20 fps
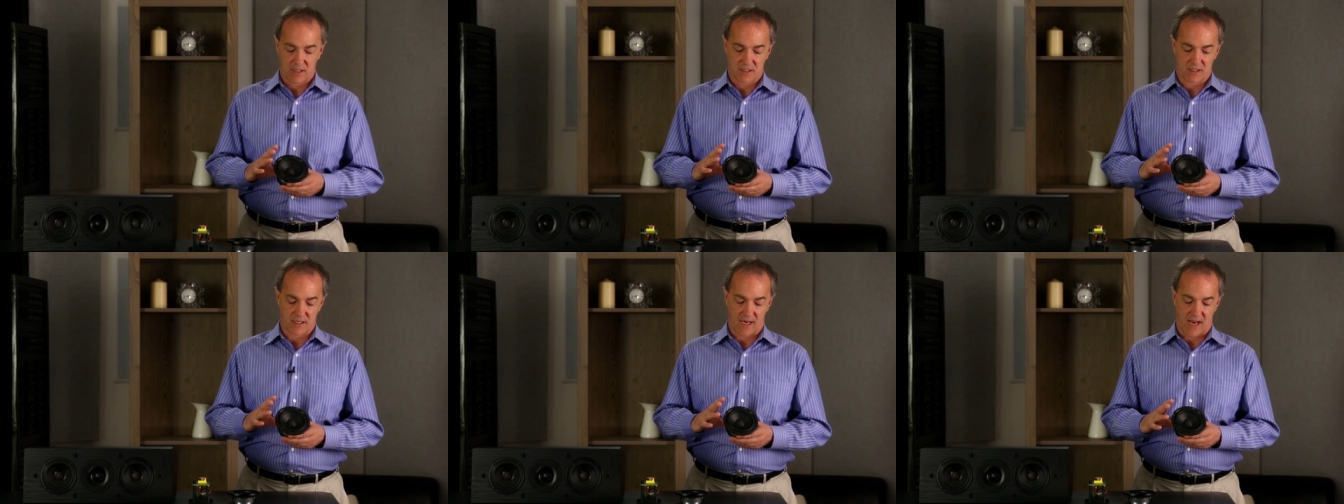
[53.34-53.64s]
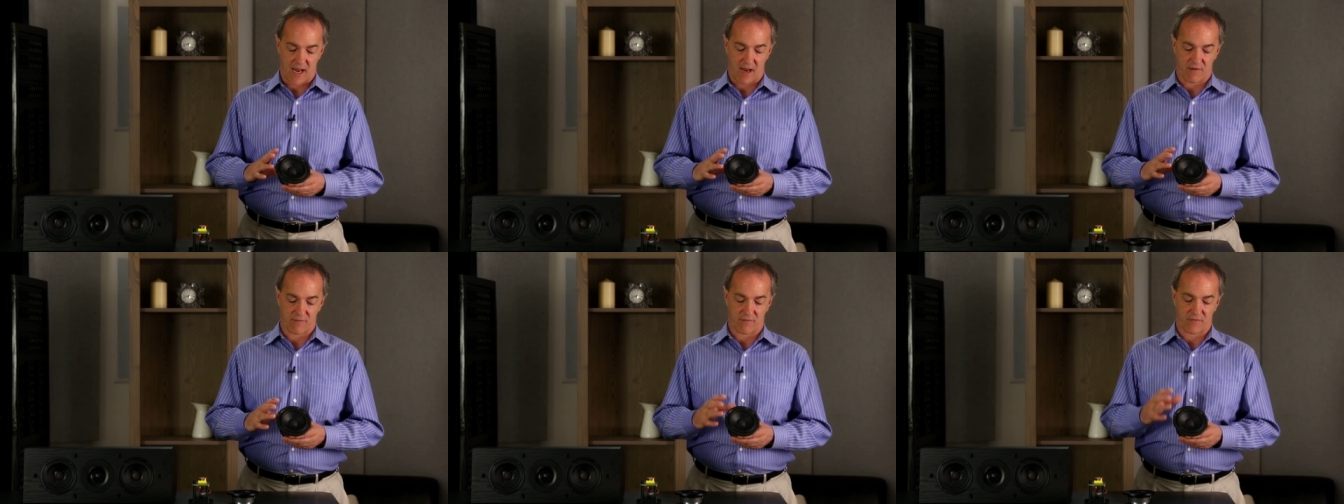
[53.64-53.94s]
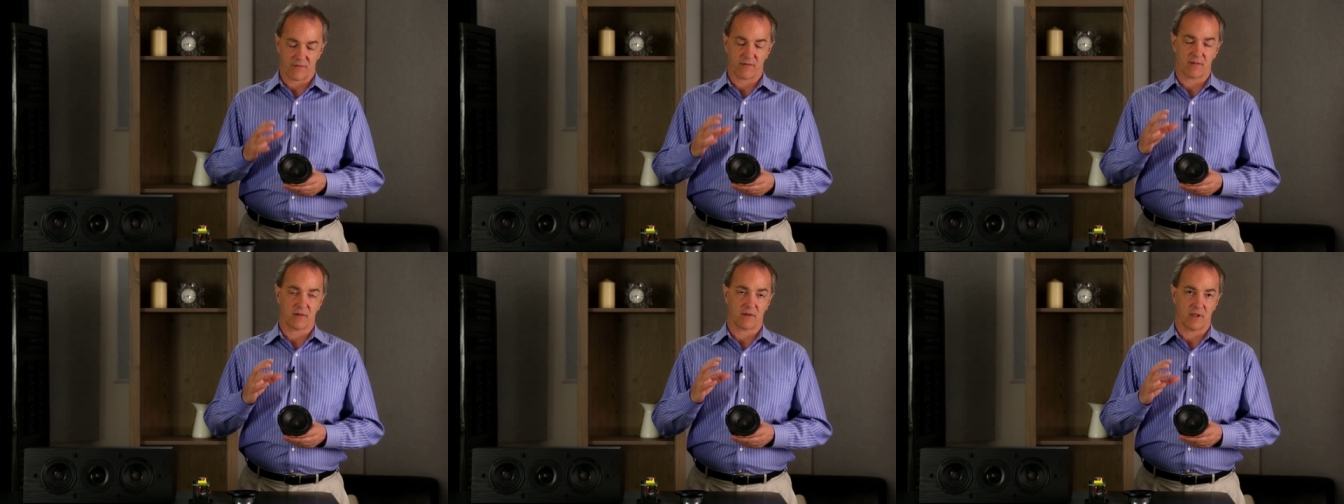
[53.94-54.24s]
to
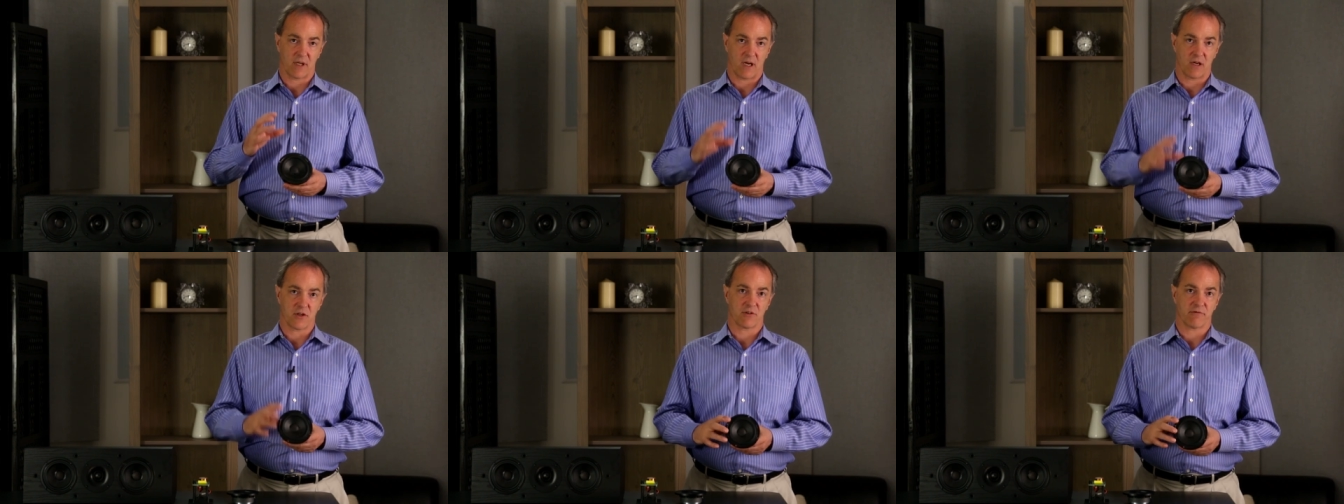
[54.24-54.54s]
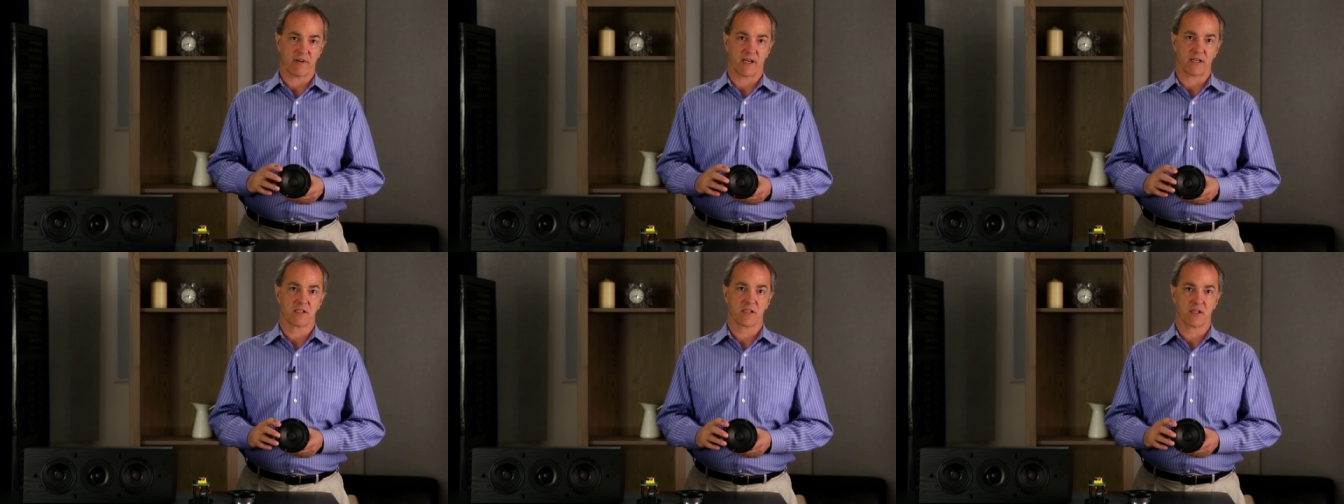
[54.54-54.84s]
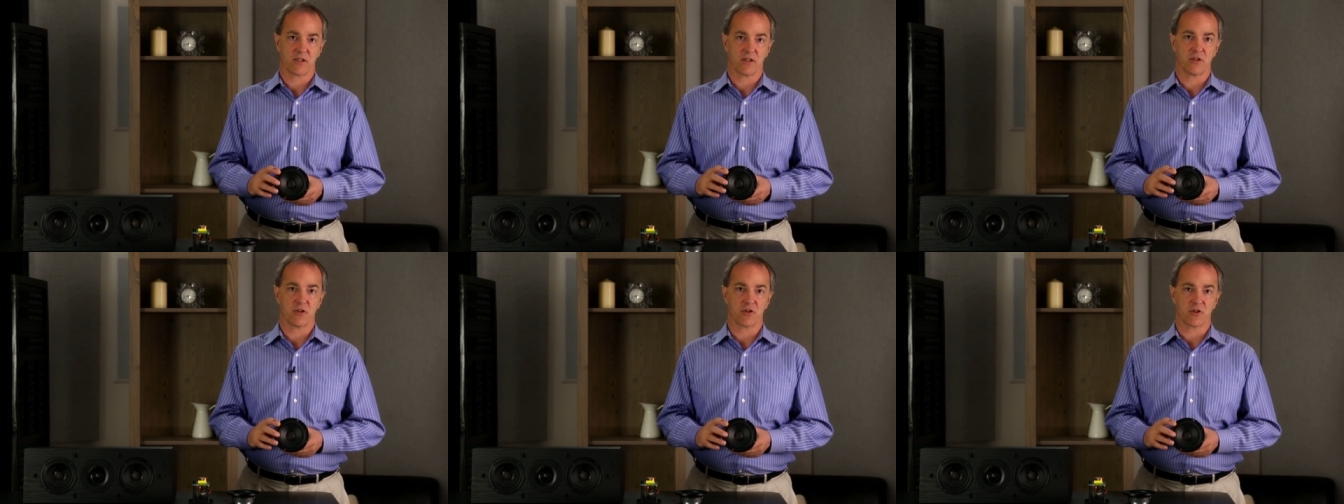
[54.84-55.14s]
have larger
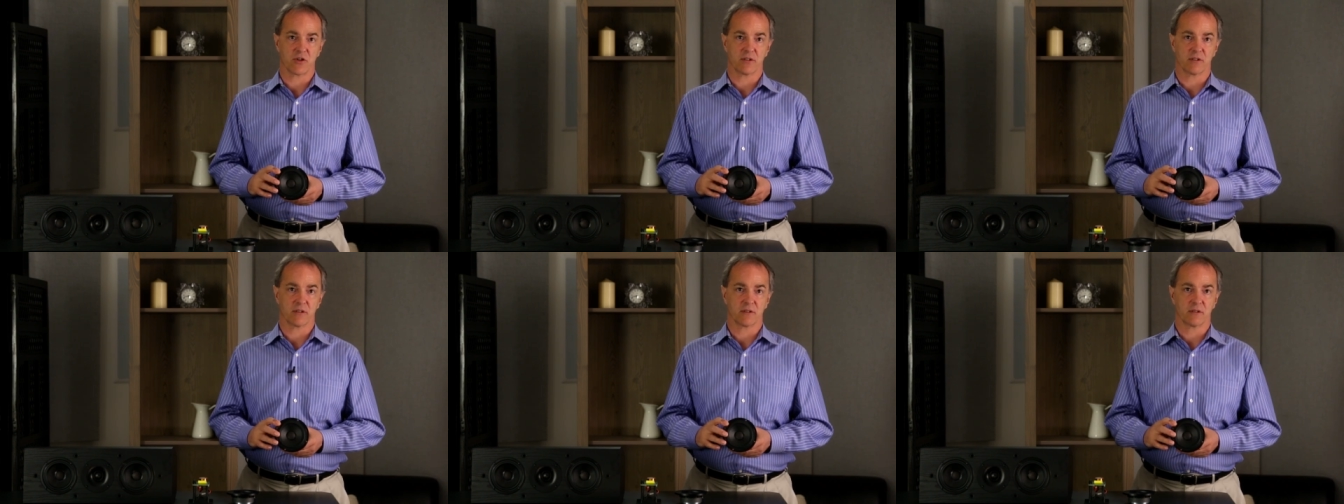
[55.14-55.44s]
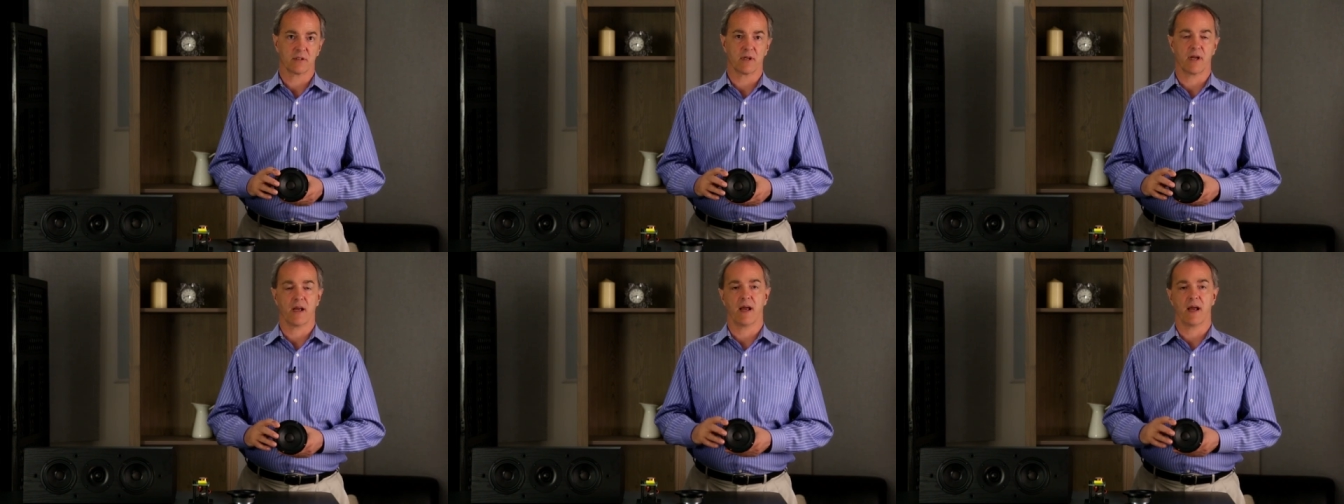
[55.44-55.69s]
excursion